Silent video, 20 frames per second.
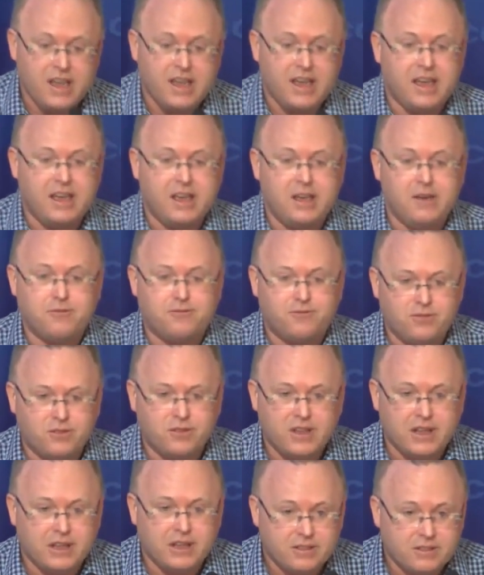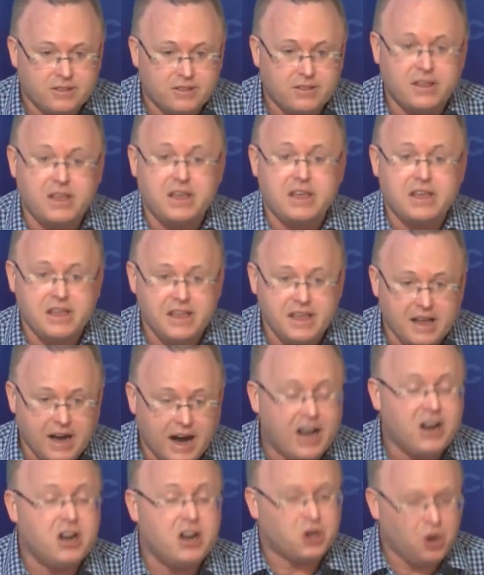If the
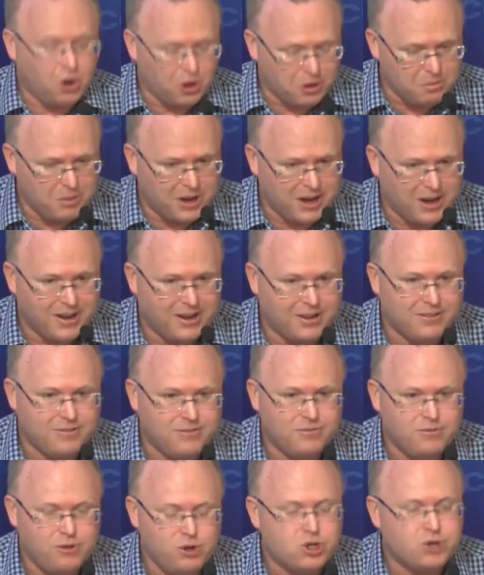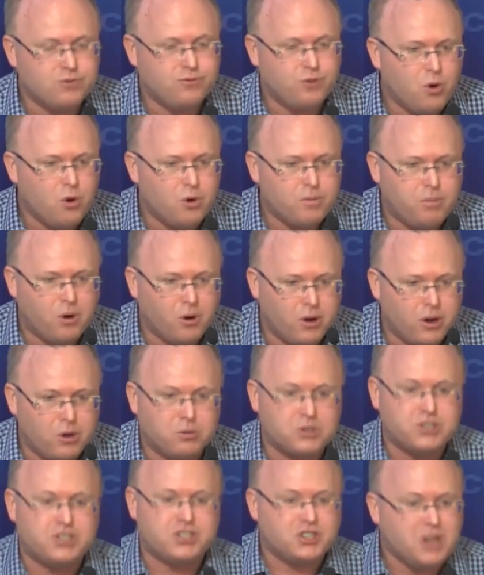Anakot Mai, Future Forward Party, was
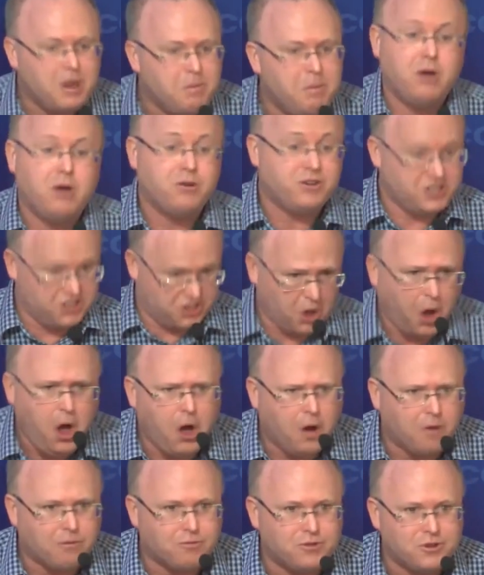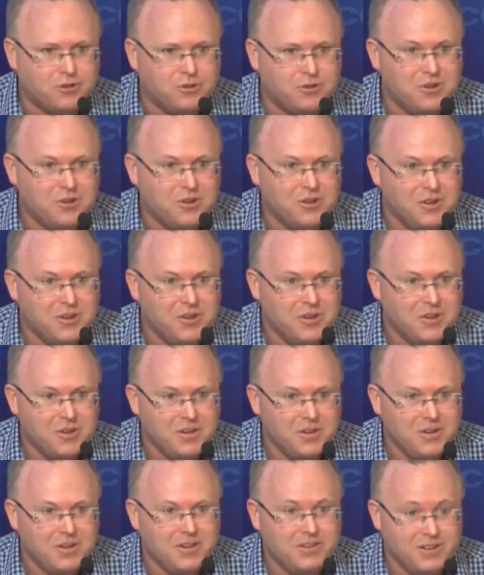somehow dissolved,
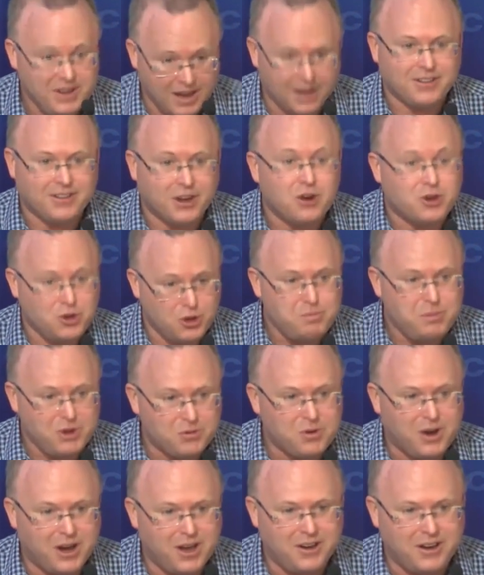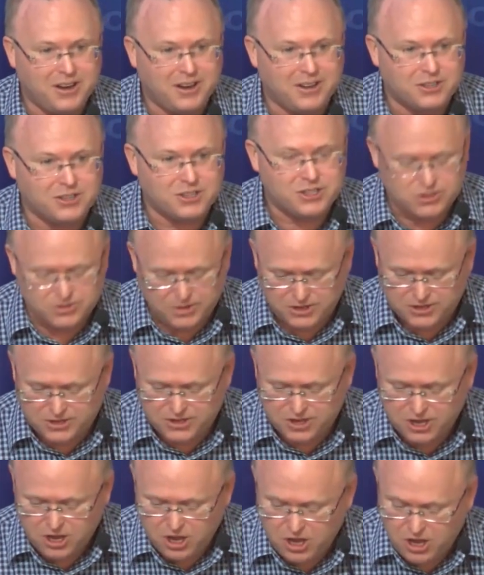yeah, there could be rioting in the streets.
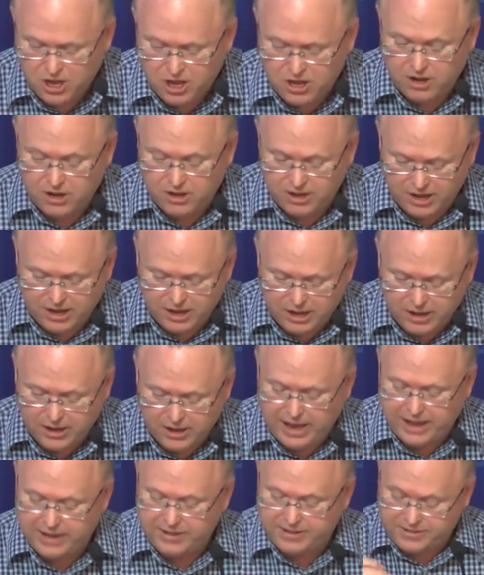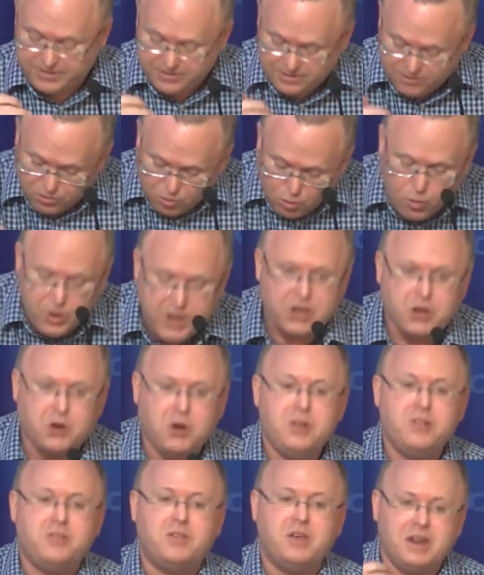And we
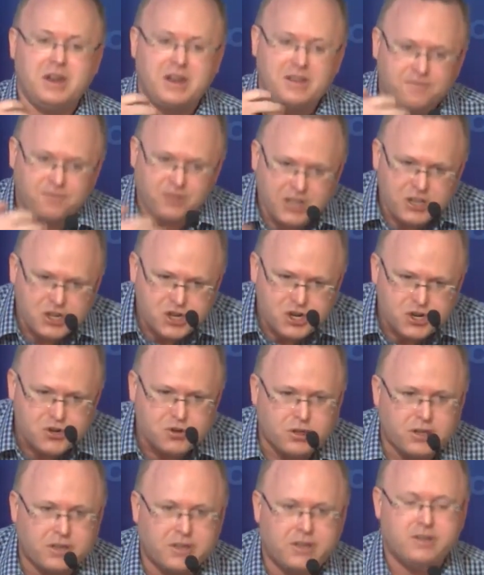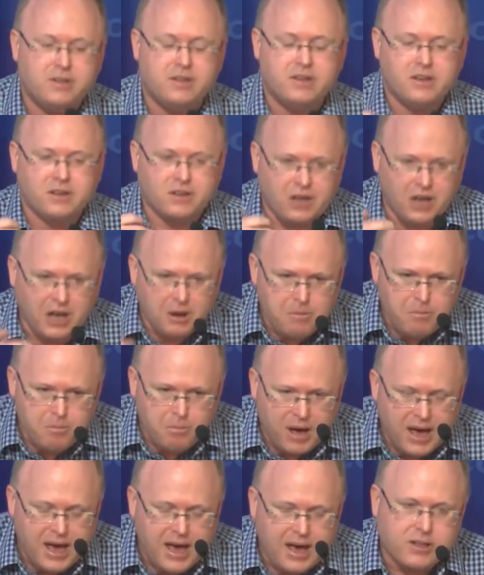could then eventually come
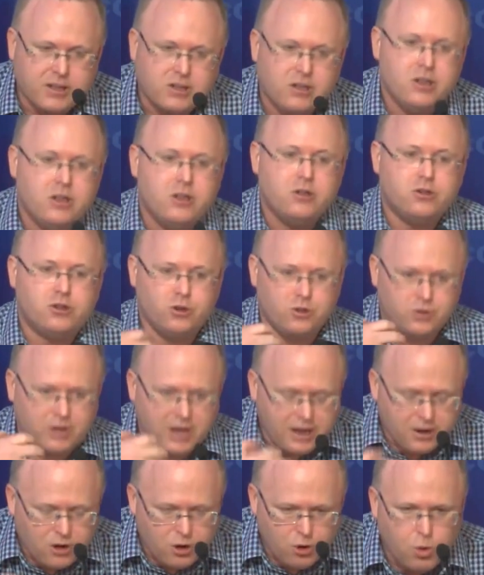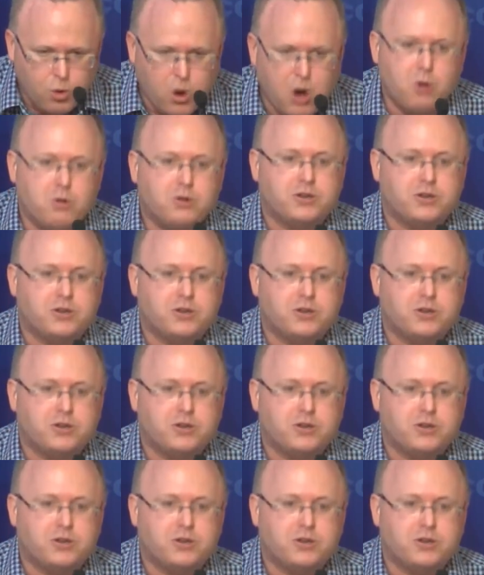back to that quote